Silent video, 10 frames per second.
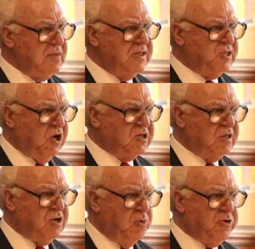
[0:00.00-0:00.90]

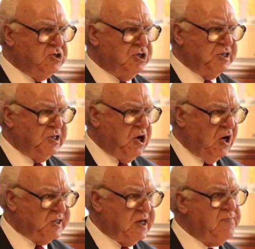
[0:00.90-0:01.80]
started their operations in
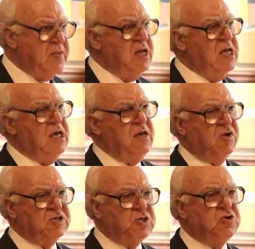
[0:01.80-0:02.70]
Gaza, he
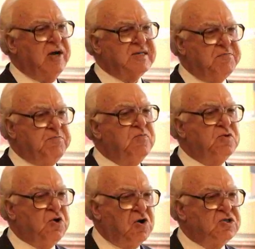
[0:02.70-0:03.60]
wanted to go as a
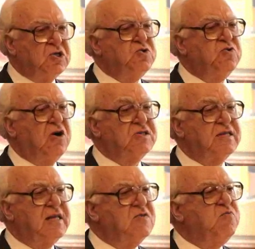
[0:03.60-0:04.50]
doctor to
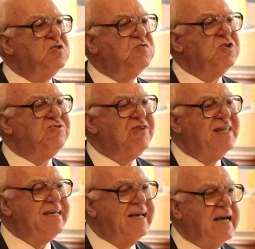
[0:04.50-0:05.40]
Gaza. That was what
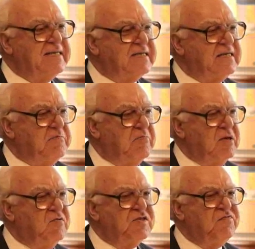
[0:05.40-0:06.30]
radicalized him.
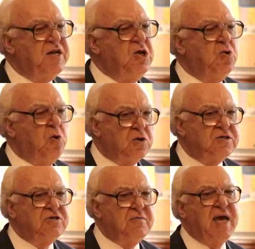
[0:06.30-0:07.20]
He was a very
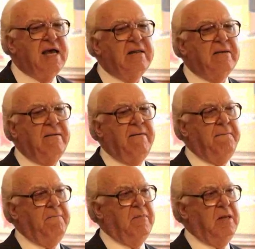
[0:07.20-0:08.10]
ordinary man.
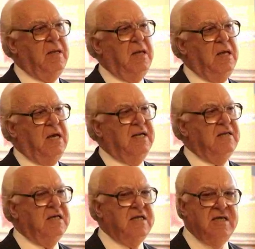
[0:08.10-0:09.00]
And
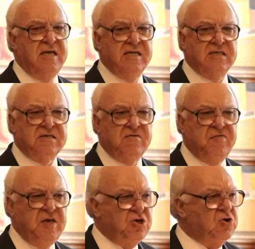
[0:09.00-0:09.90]
then in his
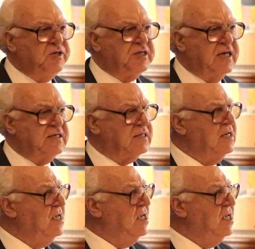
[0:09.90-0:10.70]
video he says